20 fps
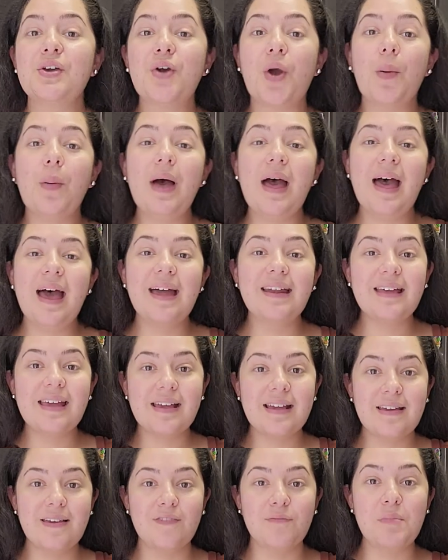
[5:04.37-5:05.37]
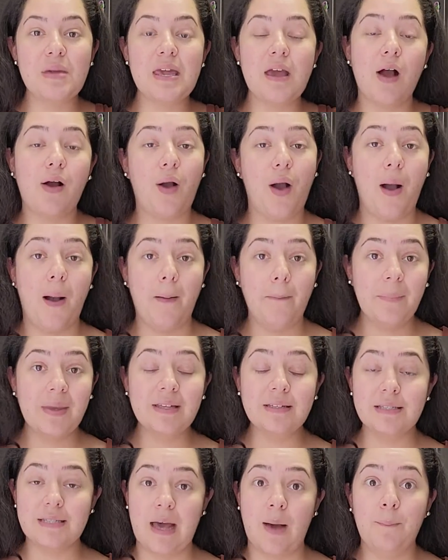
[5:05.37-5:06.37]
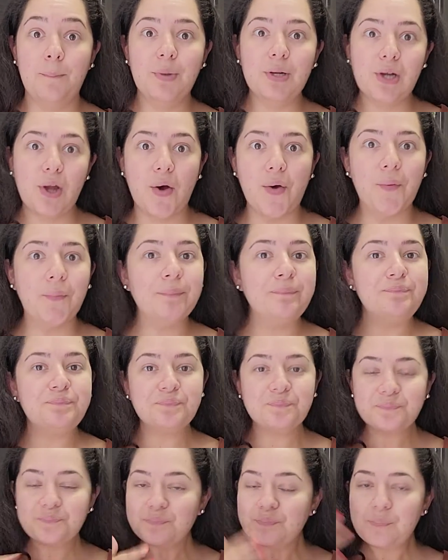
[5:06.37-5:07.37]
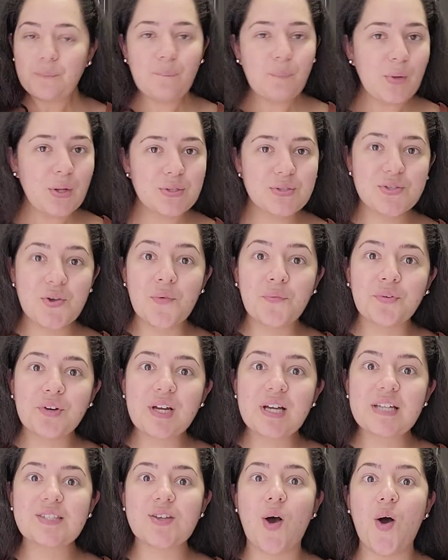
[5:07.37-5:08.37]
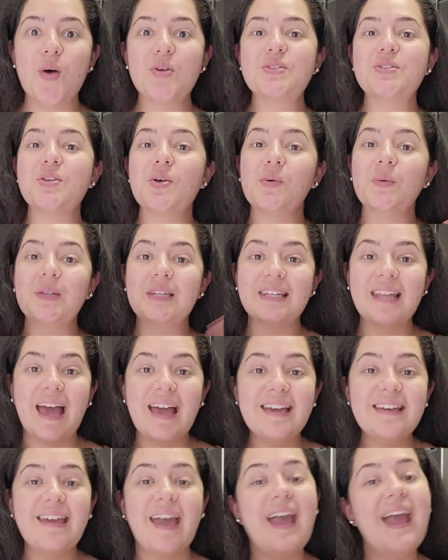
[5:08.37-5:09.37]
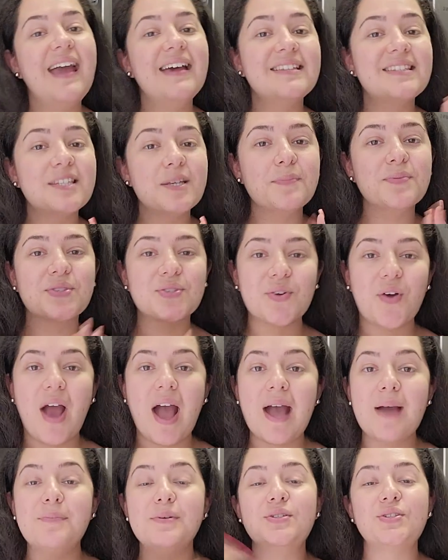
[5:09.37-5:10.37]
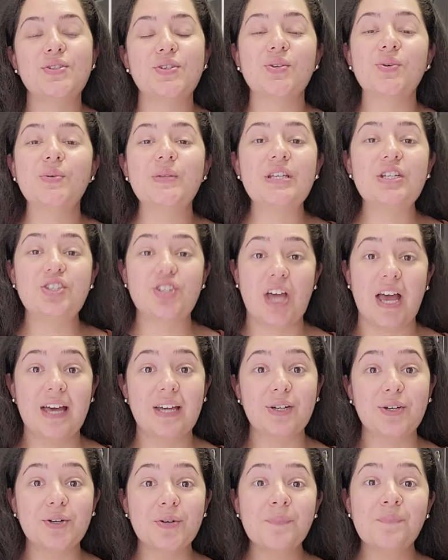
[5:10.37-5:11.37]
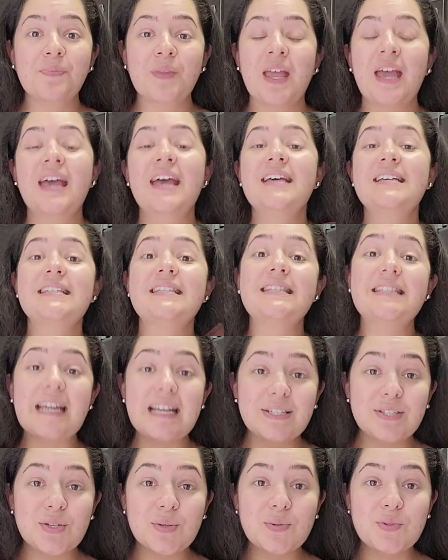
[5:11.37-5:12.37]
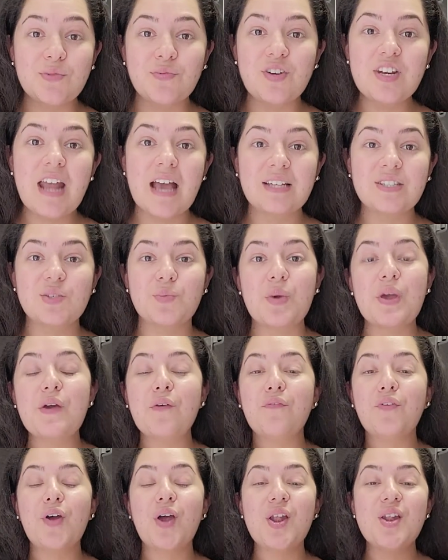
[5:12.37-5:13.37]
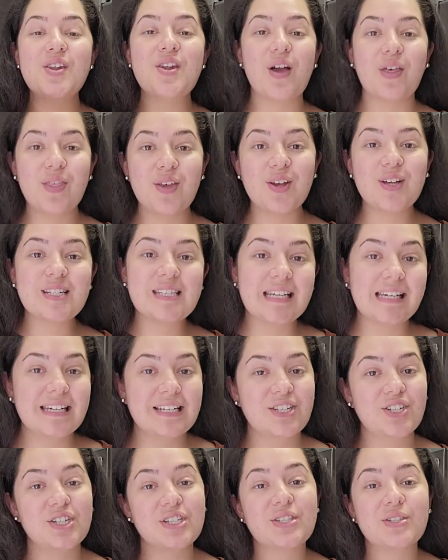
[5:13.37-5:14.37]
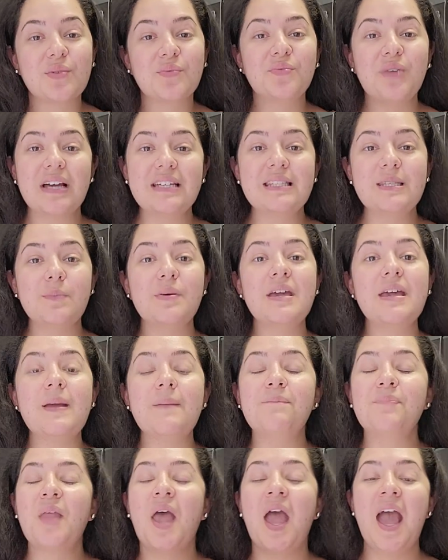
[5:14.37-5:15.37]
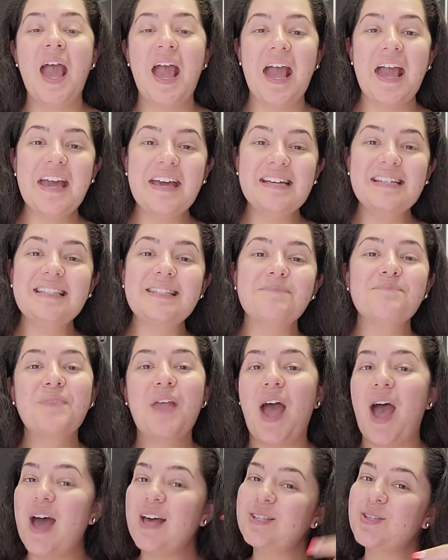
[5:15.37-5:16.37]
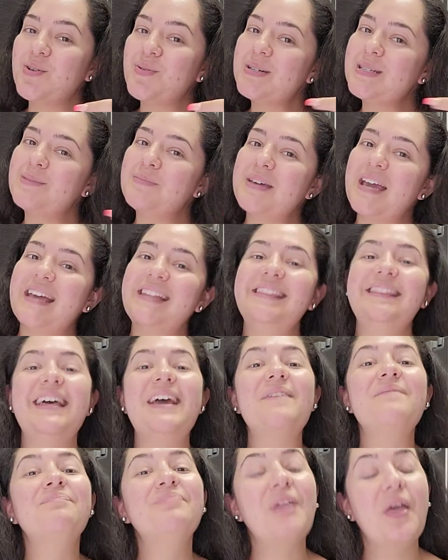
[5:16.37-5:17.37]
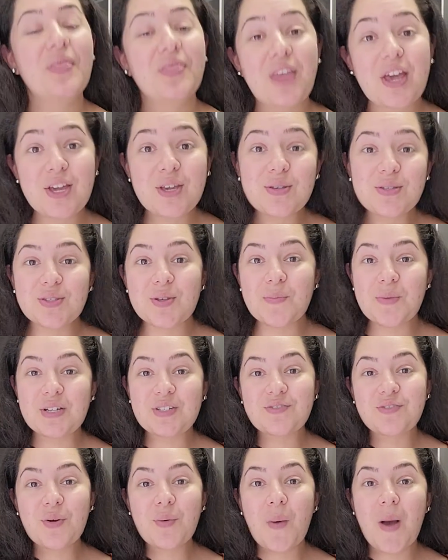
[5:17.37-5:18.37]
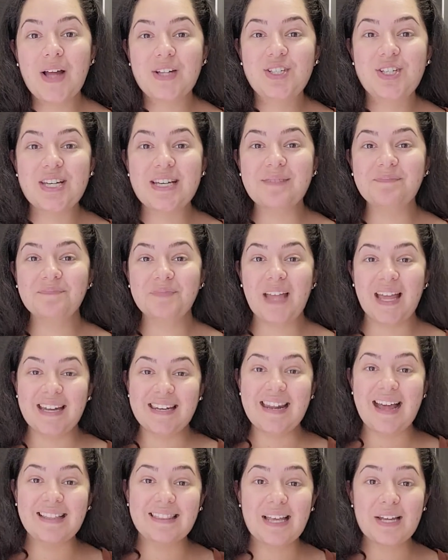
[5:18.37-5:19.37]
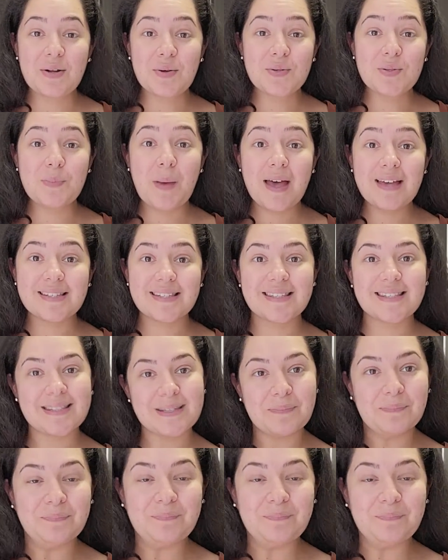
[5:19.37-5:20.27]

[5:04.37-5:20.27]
go ahead and give me a comment down below. Don't forget to also like and subscribe to the channel. Stay tuned for next week for another delicious recipe. And as always, mi gente, thank you so much for watching. Nata knows best.